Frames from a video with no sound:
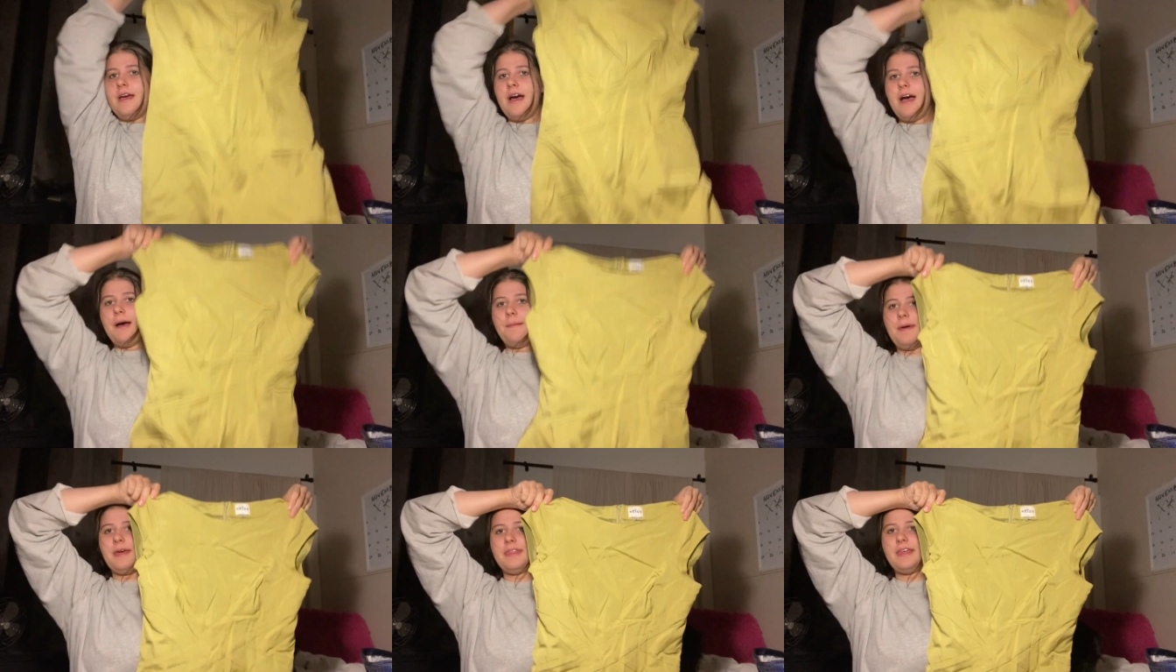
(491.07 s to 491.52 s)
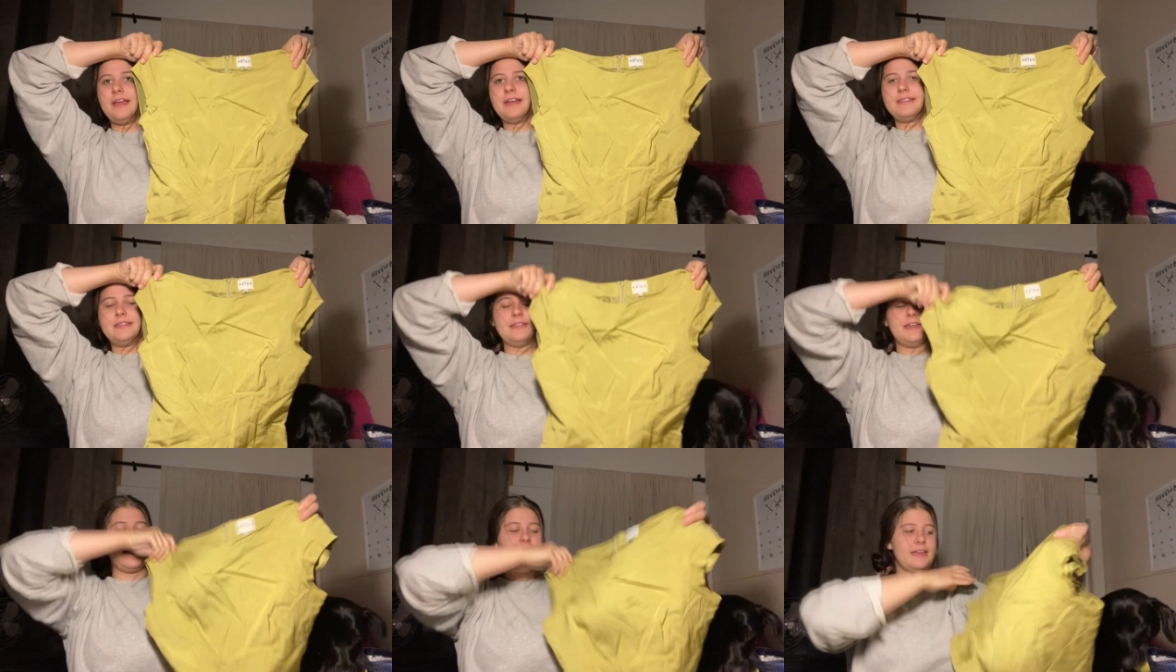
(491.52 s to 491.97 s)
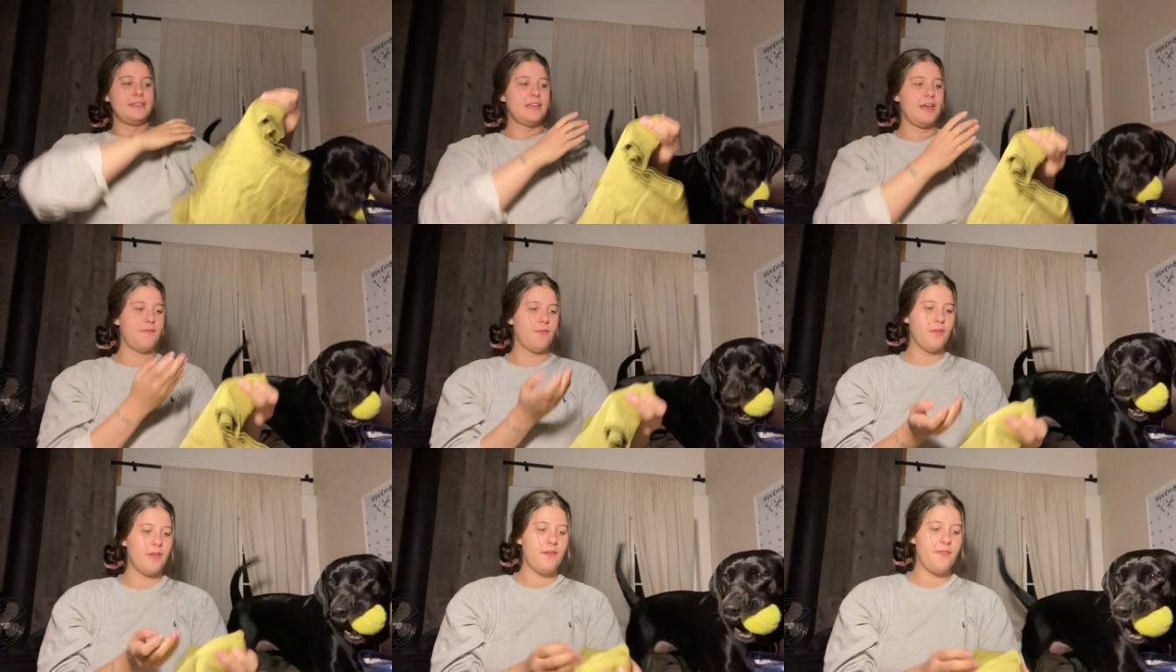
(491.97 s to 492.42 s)
Um, I think it's nice.
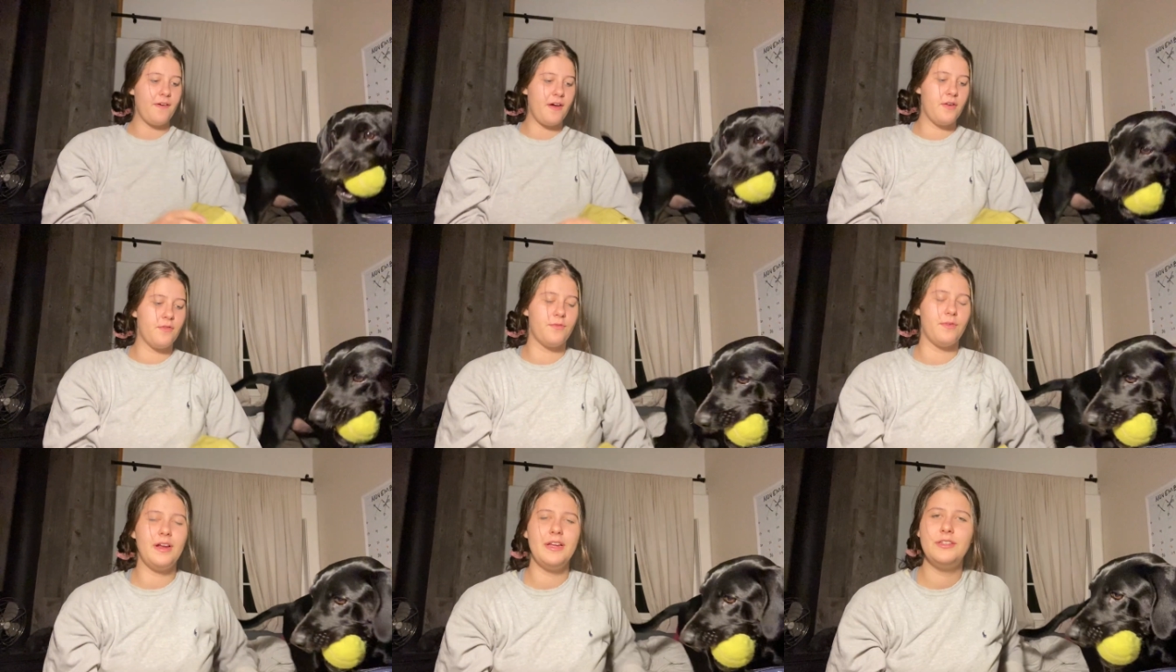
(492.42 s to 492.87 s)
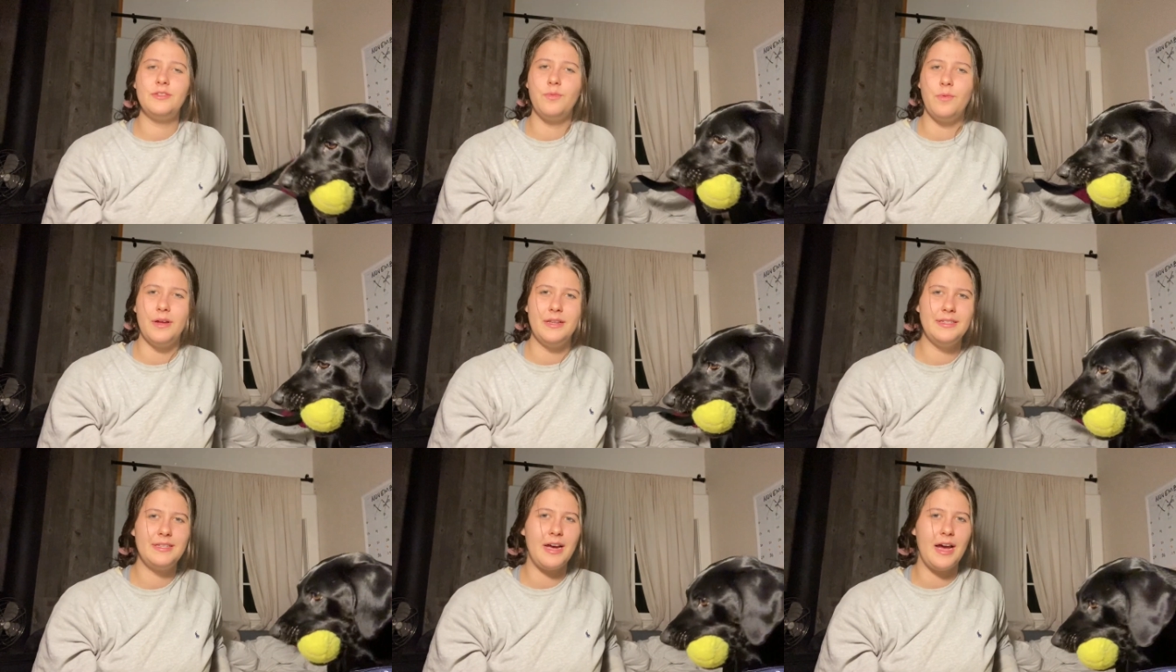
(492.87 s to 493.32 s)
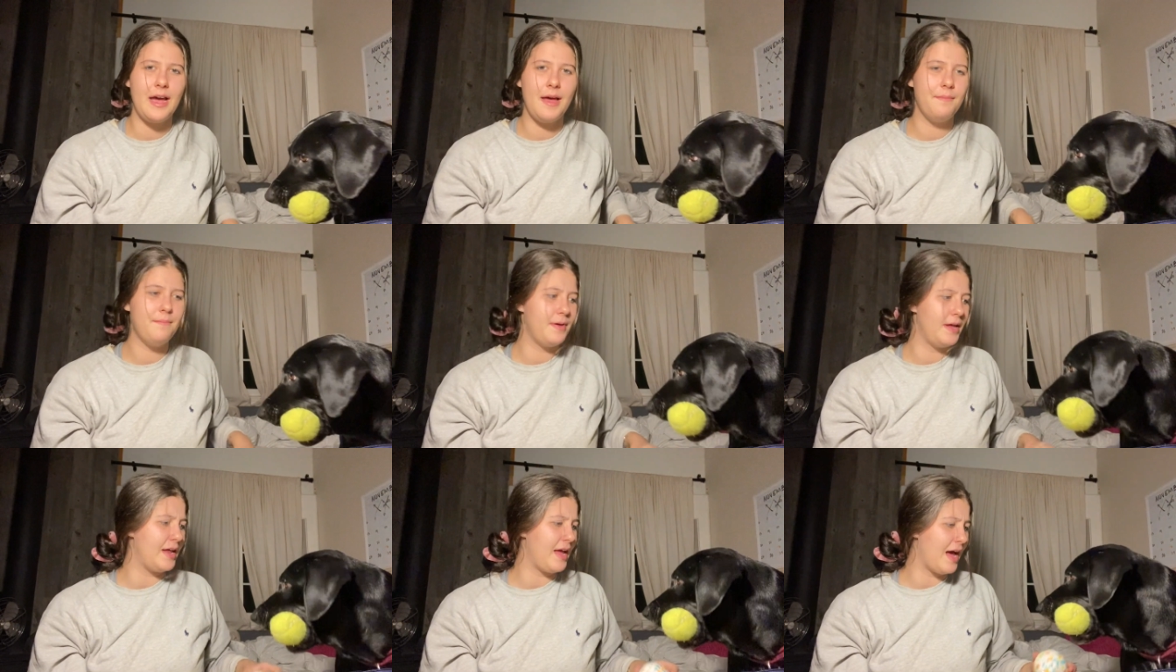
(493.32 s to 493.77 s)
I've only found Reiss one
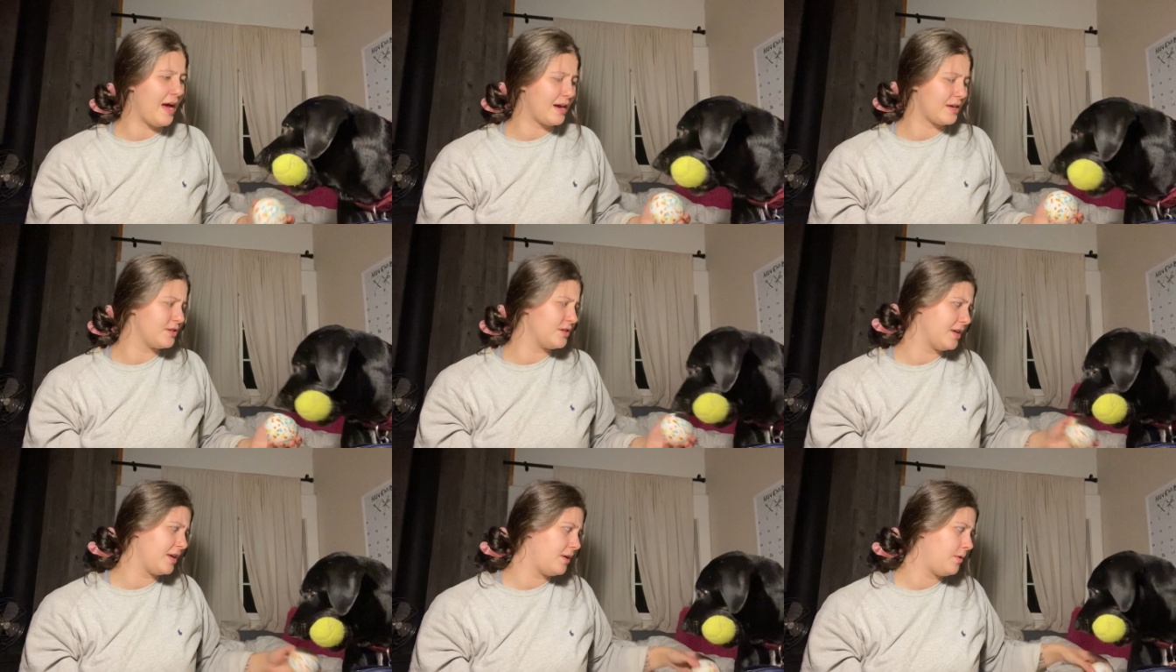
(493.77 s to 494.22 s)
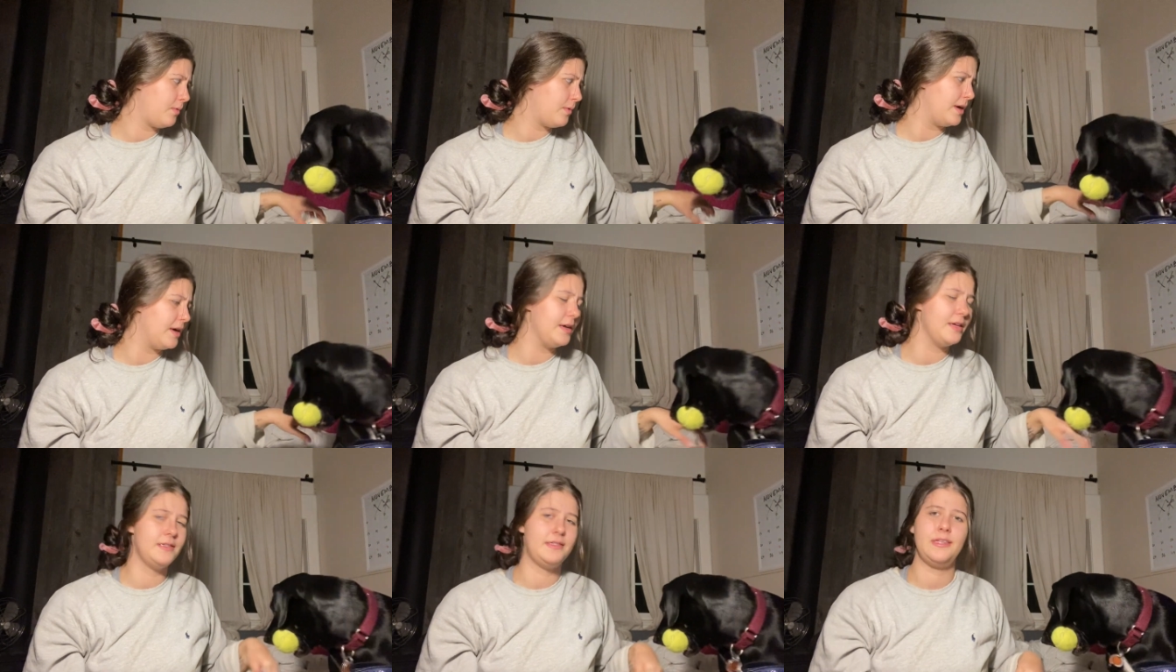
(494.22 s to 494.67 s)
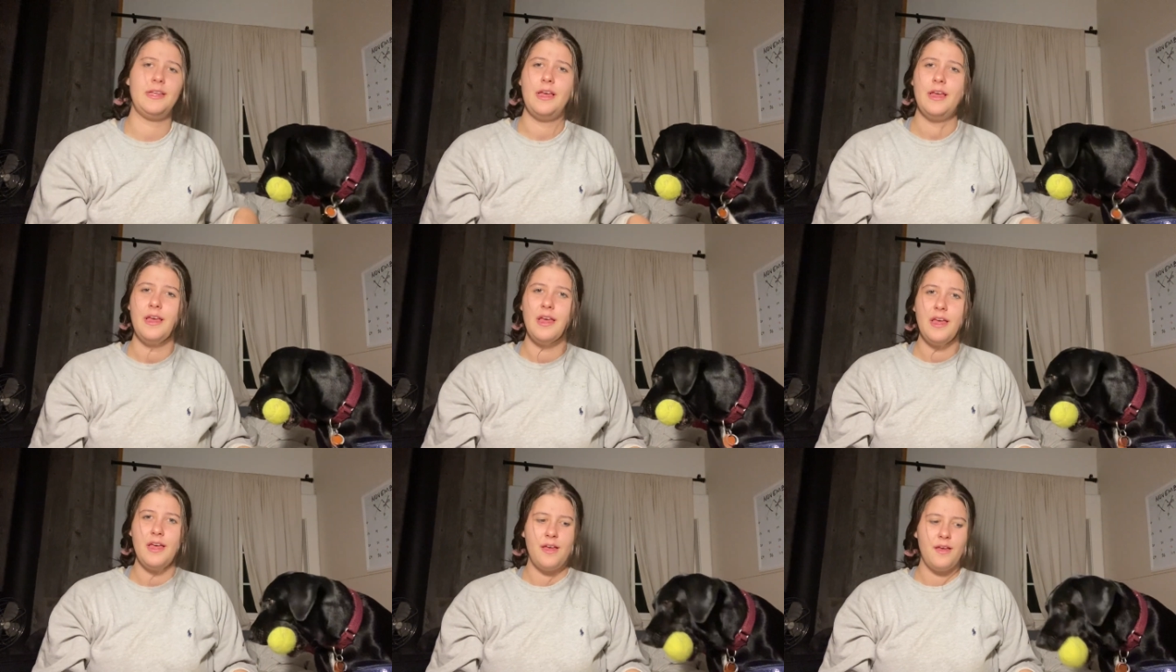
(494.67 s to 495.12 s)
time, but it actually was
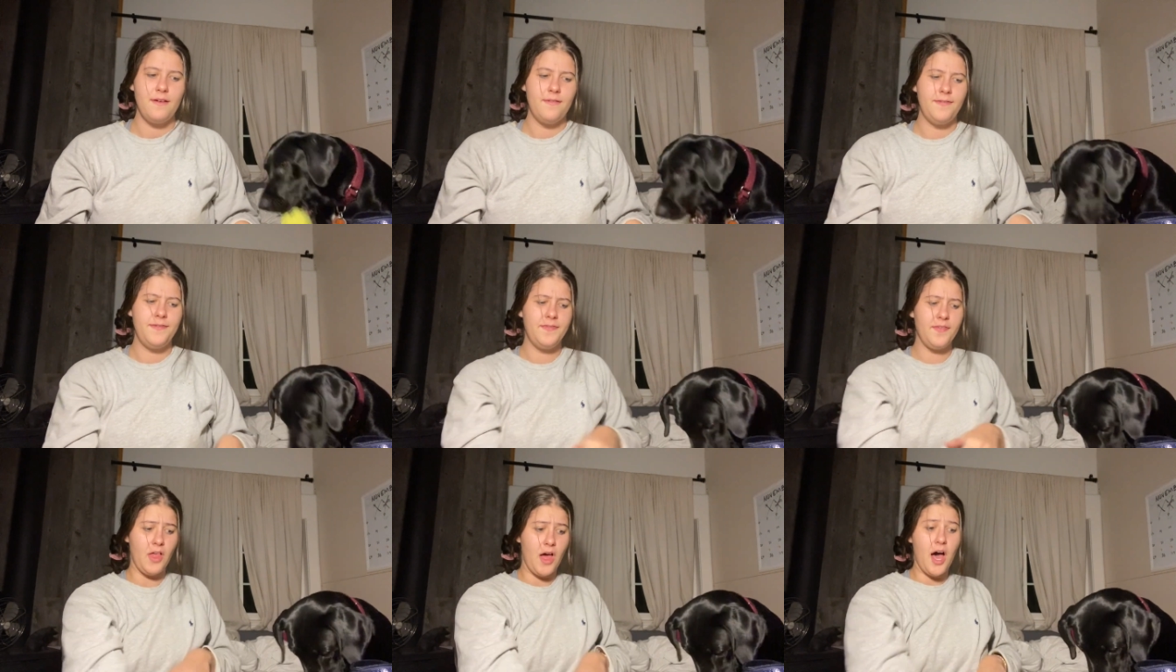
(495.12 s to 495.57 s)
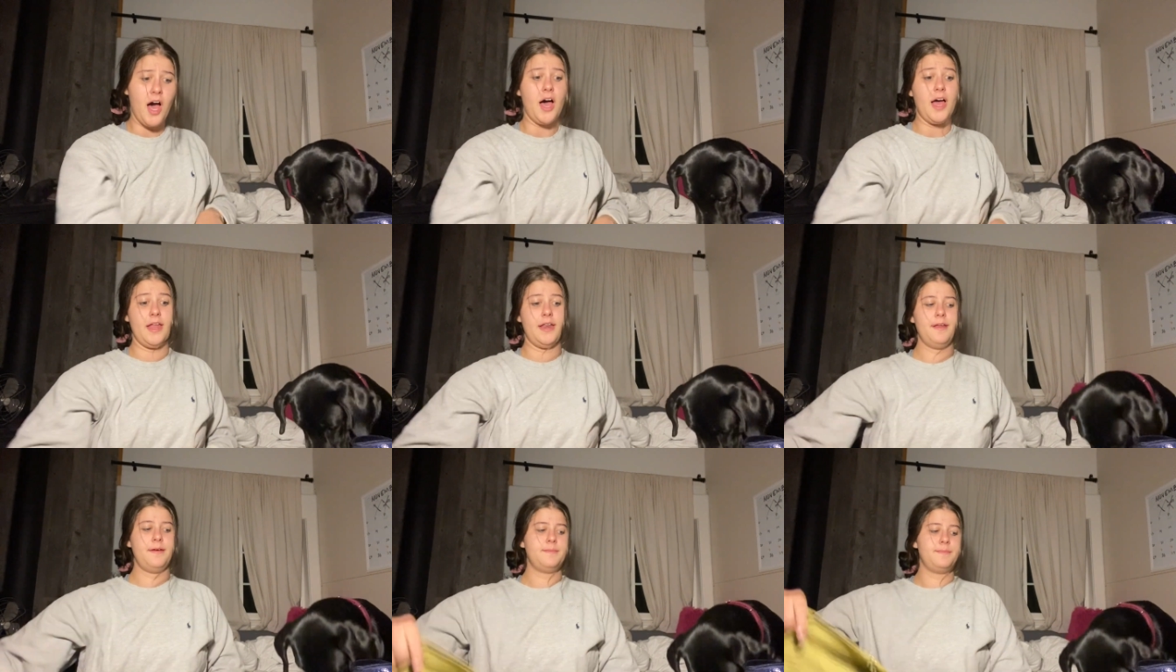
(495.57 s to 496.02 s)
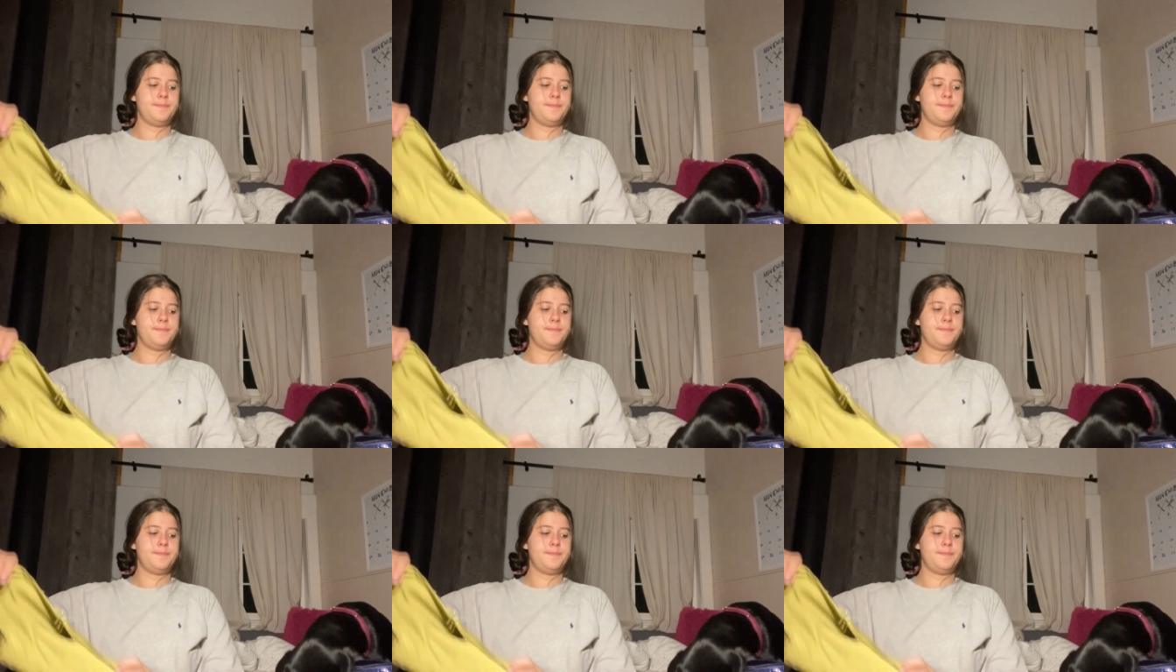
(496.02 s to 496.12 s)
flawed.